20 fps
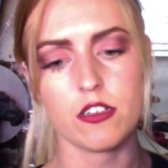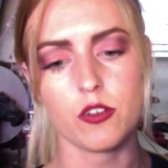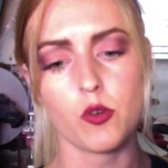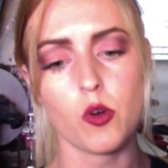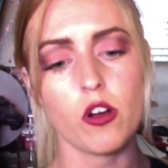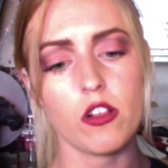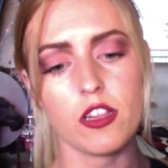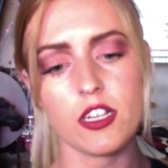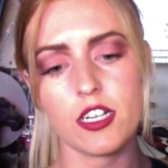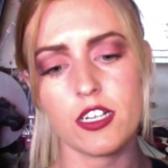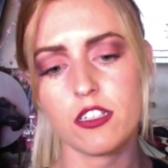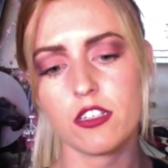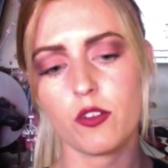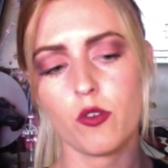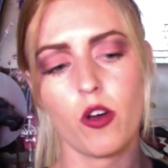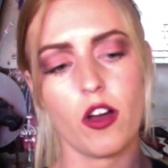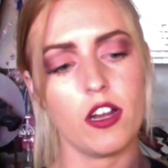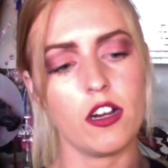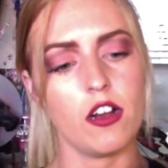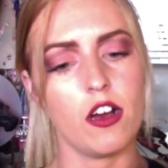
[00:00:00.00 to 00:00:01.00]
The quality is
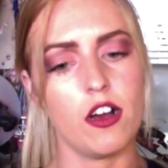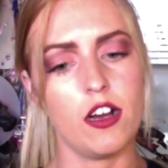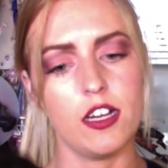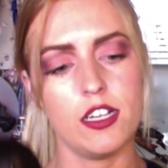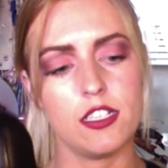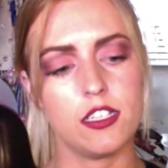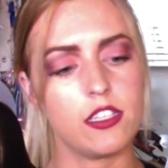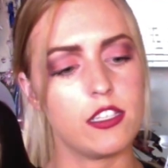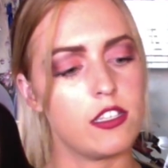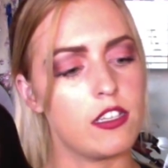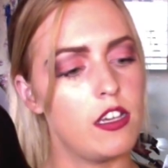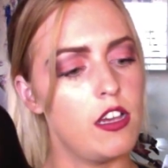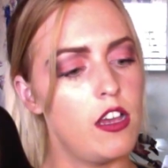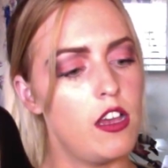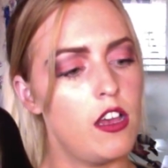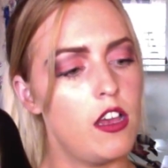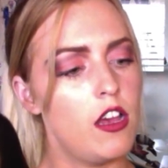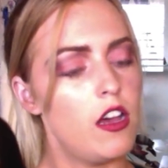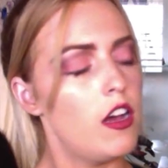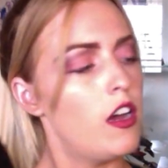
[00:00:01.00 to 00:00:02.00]
quite nice,
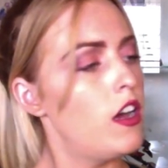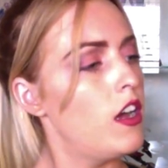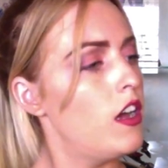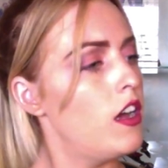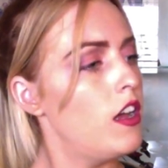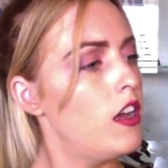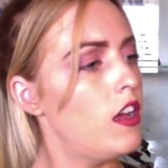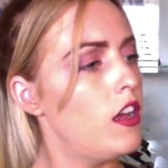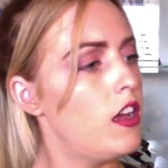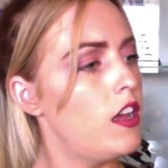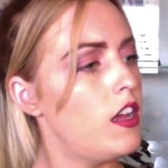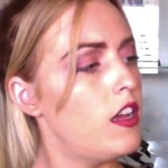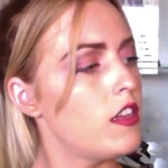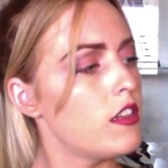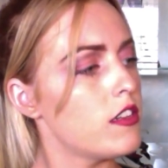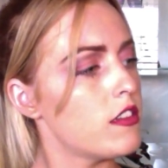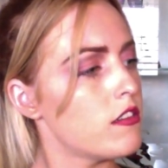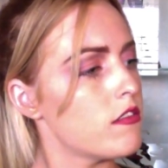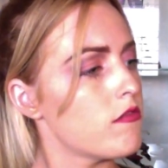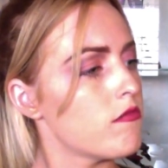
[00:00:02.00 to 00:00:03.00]

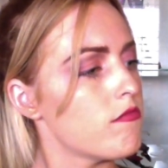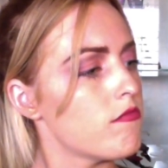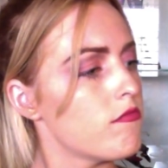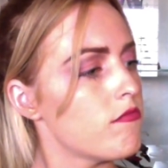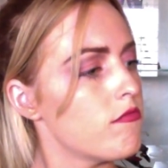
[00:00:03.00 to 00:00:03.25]
and